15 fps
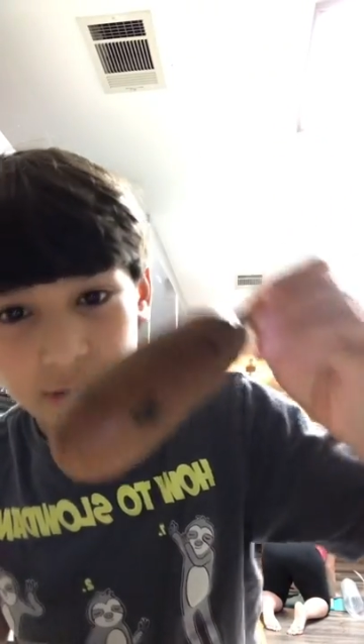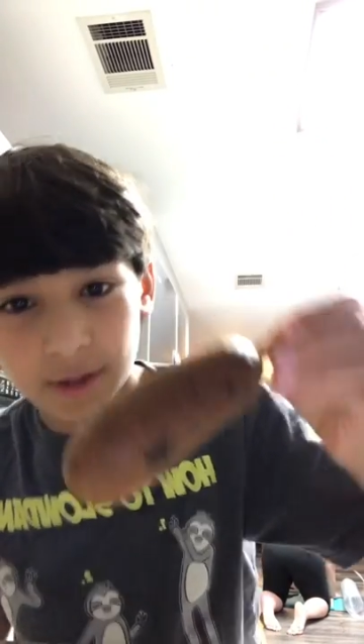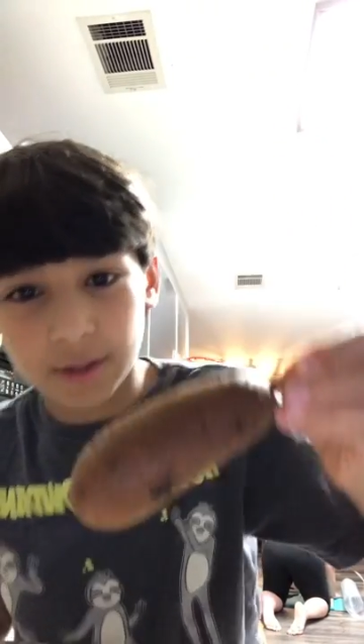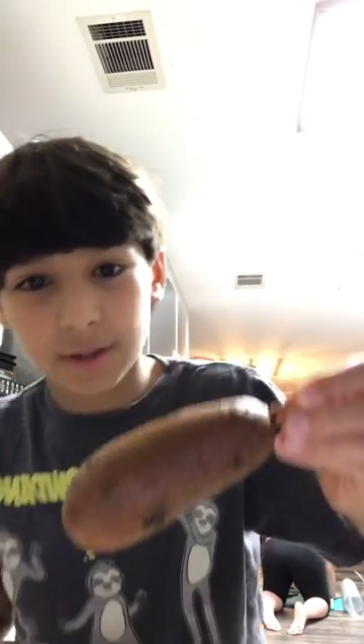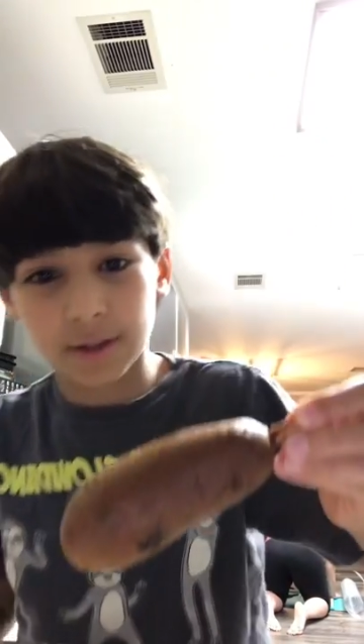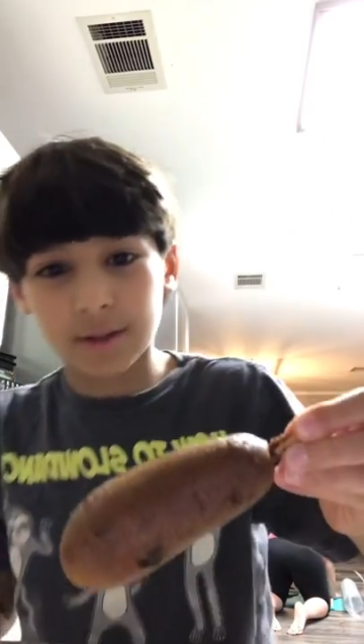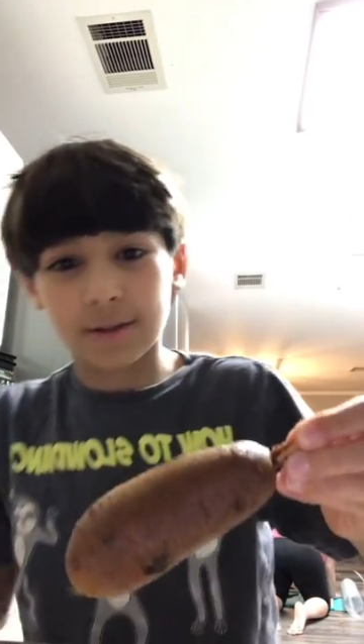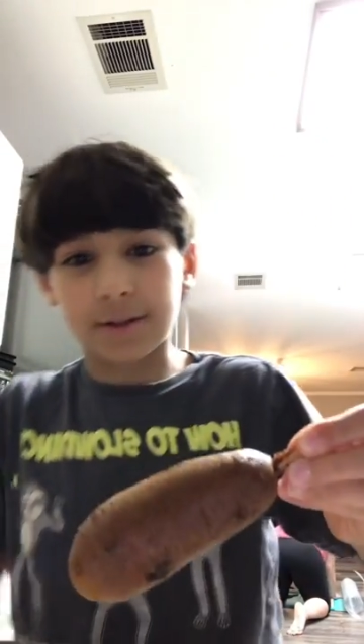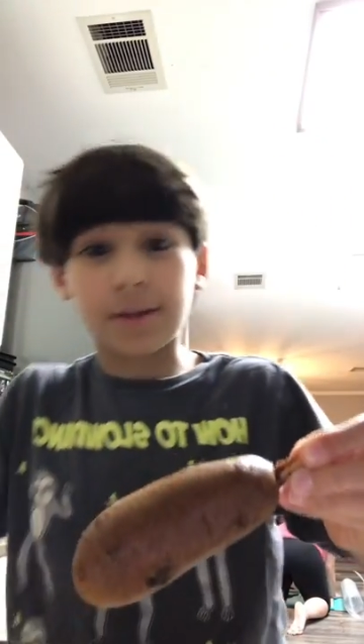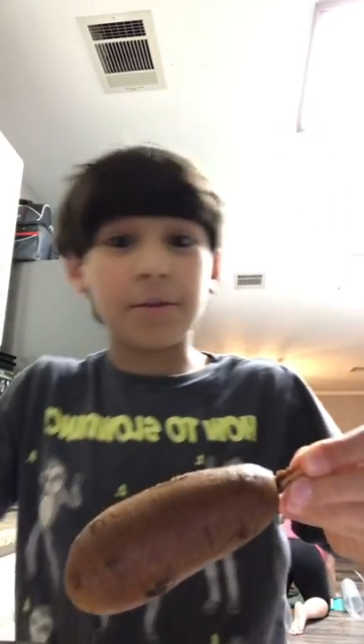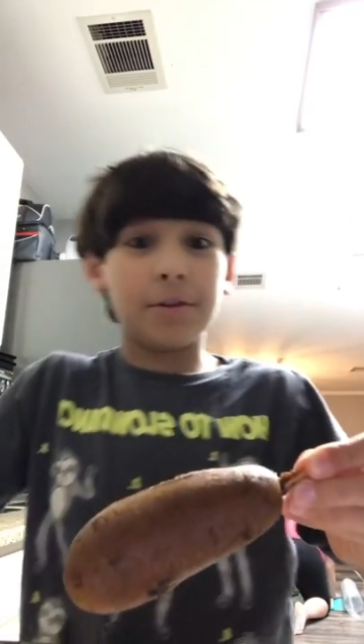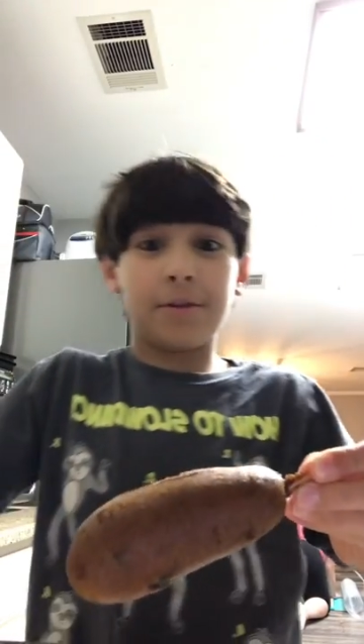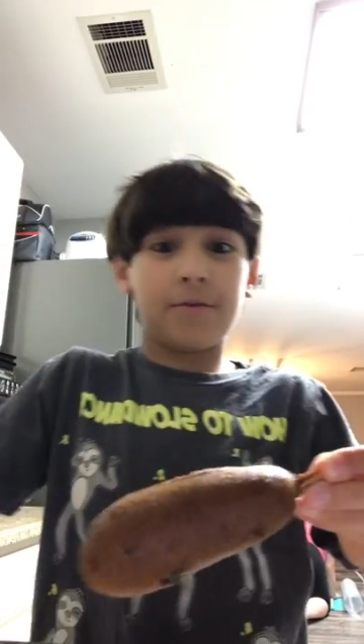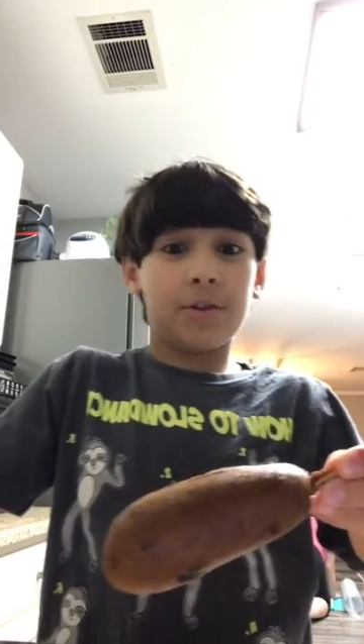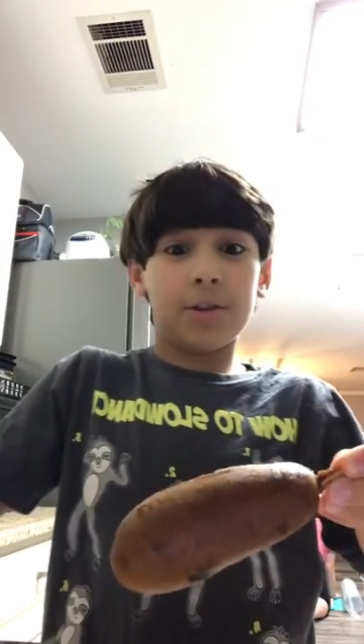only thing, I
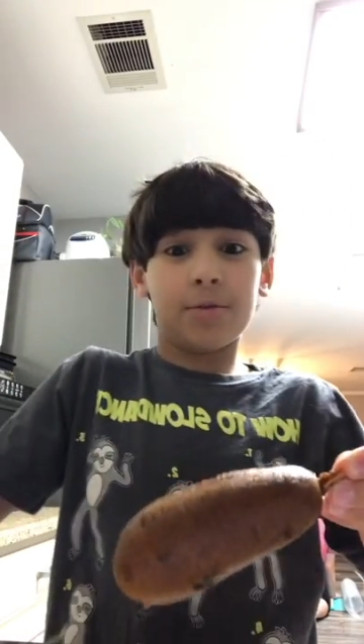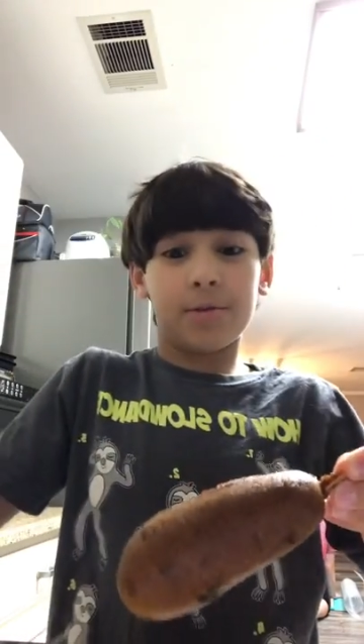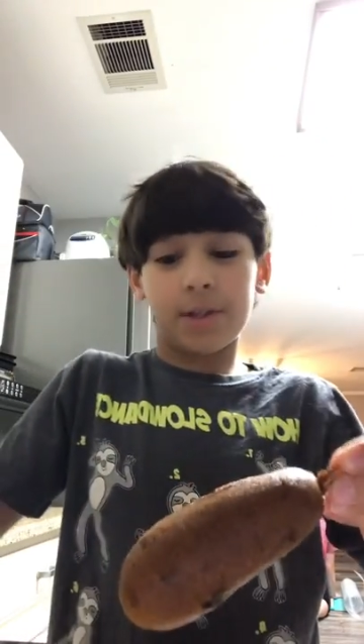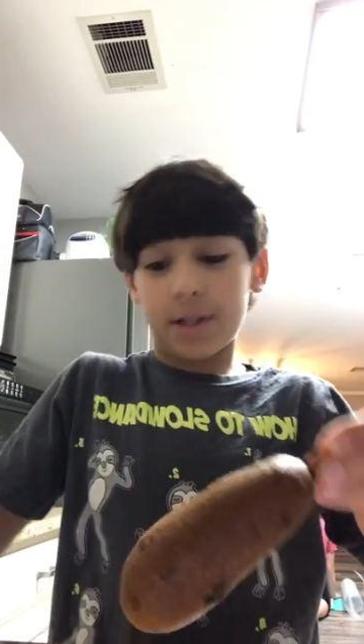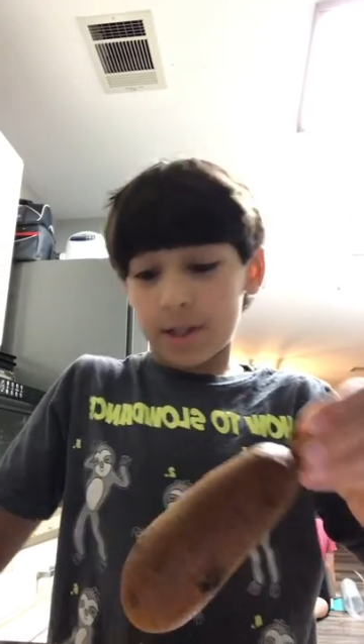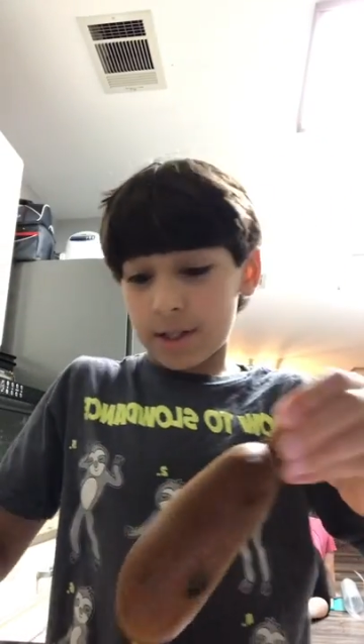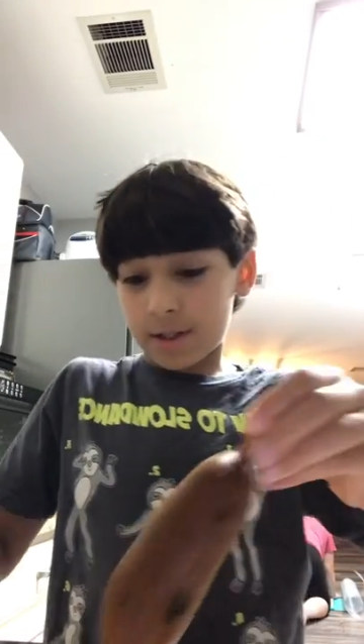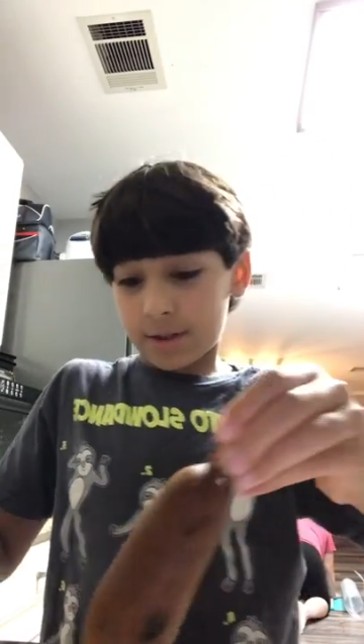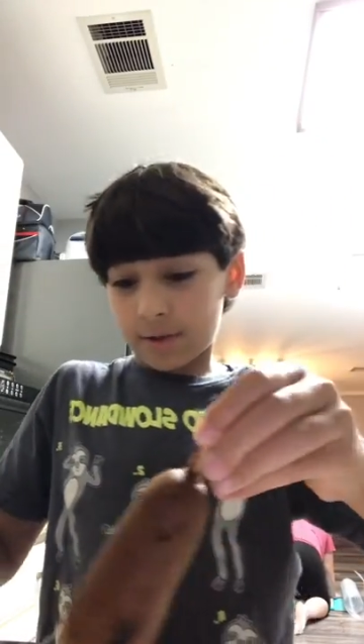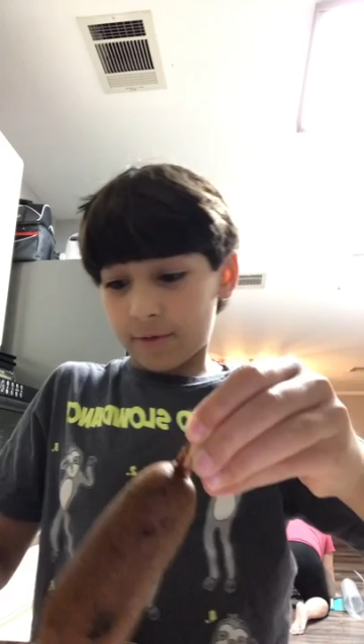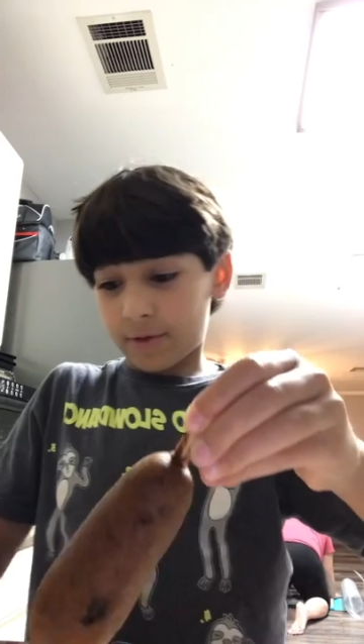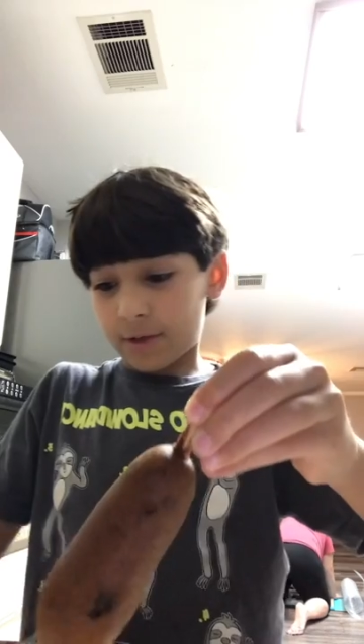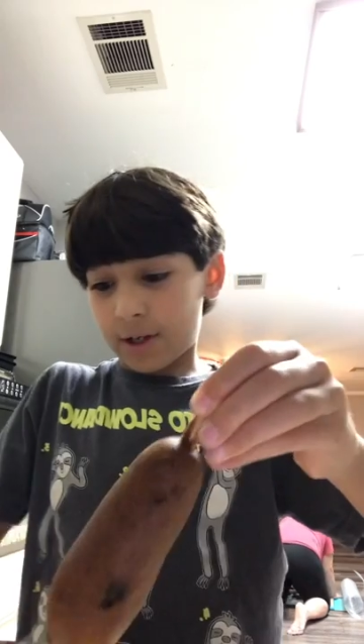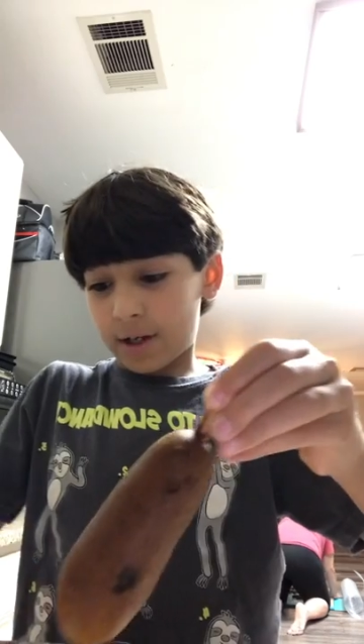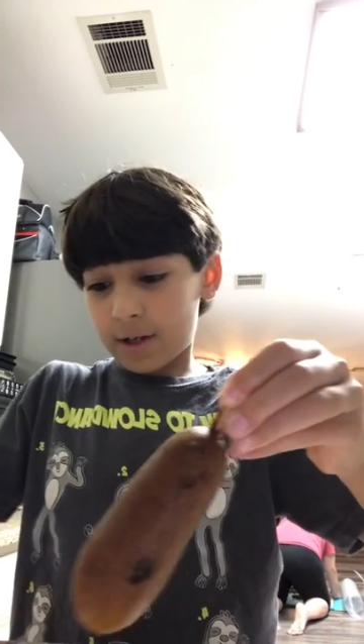don't even know what it is, I
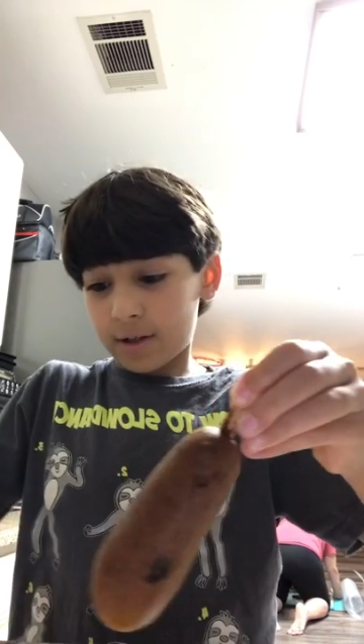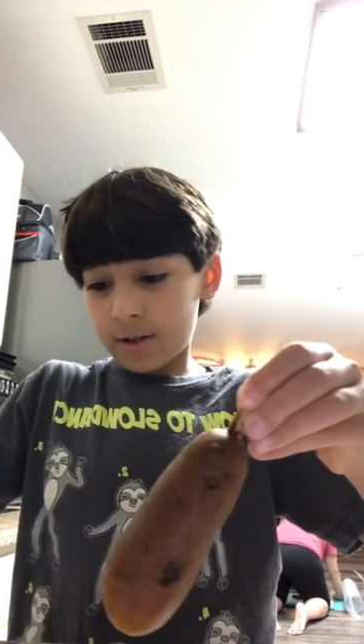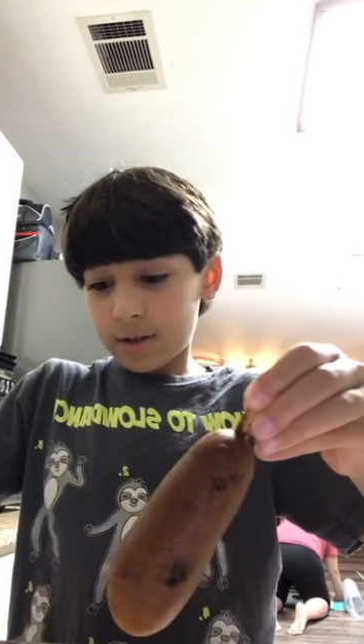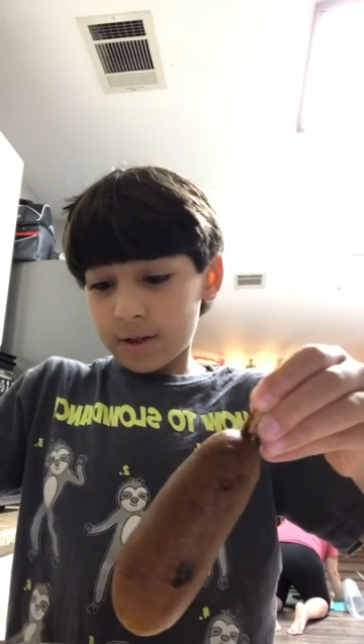forgot.